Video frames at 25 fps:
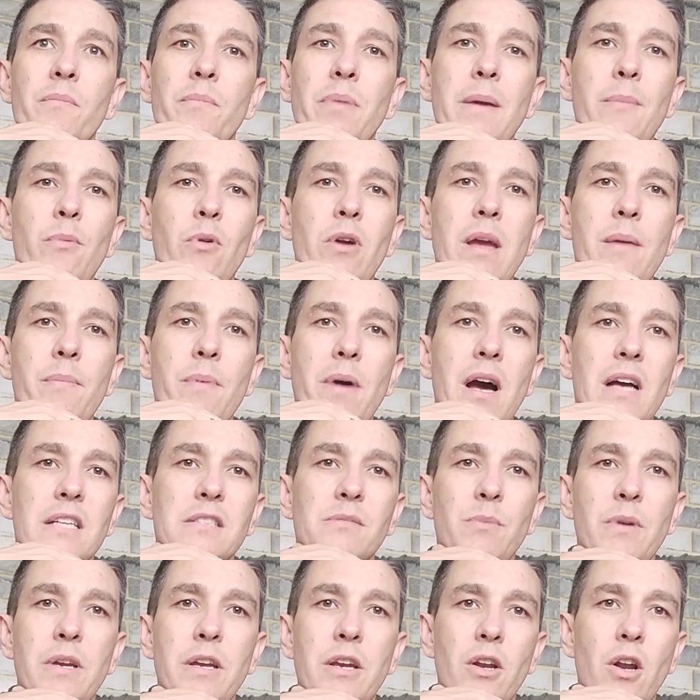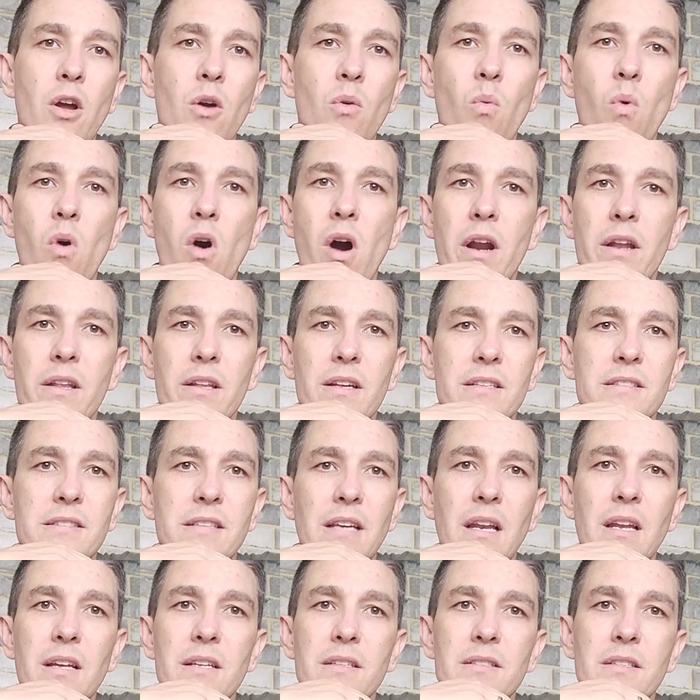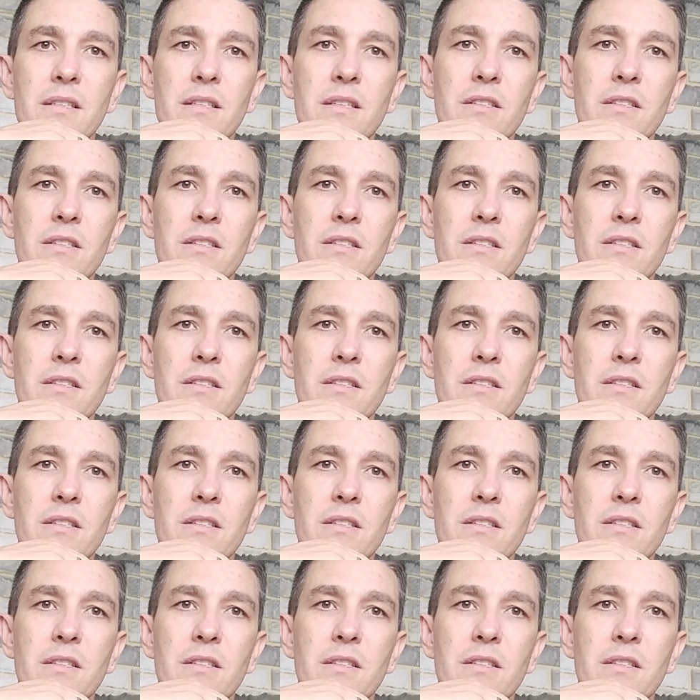people keep asking me, you know, why did I sell it?